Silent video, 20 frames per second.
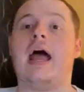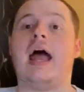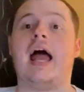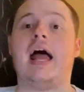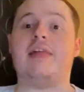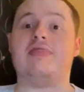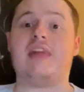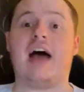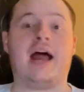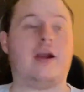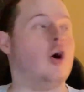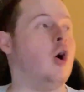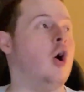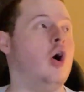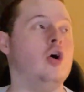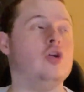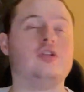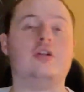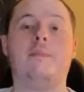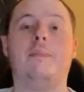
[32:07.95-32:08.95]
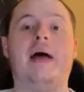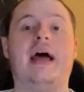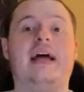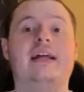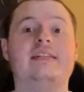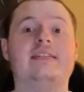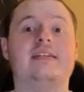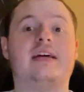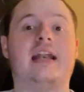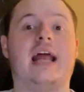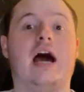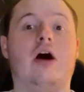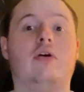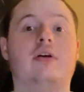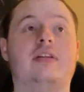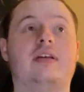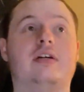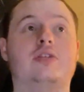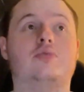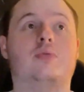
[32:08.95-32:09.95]
And that all depends on how
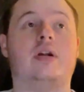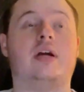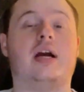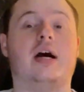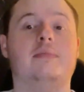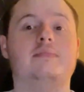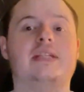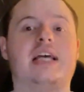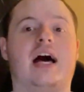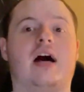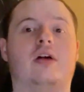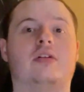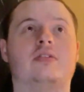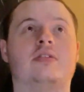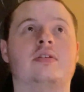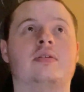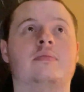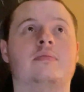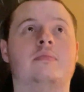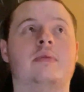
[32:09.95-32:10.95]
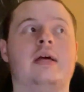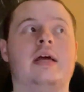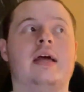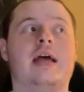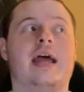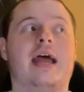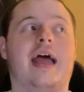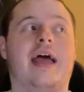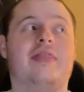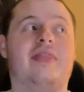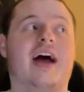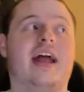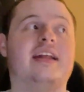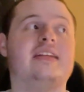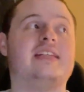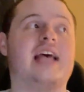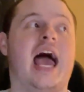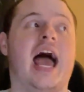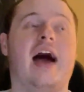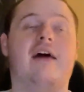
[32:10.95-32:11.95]
it does when it comes out. And that
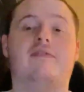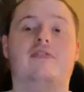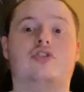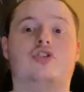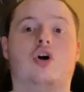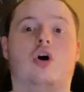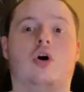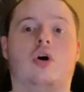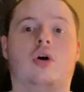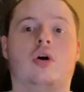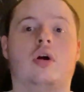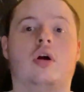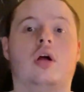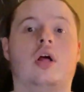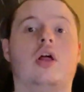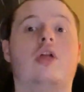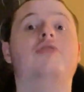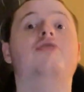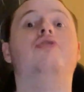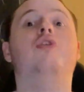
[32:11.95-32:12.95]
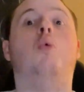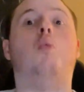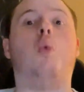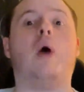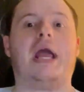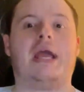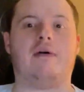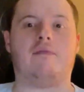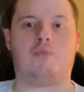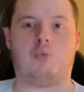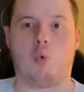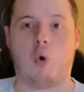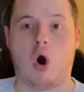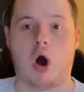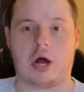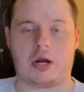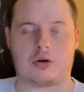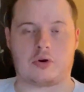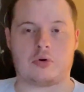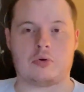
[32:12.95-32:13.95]
is Avatar, The Way of
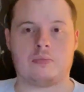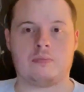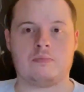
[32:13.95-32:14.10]
Water.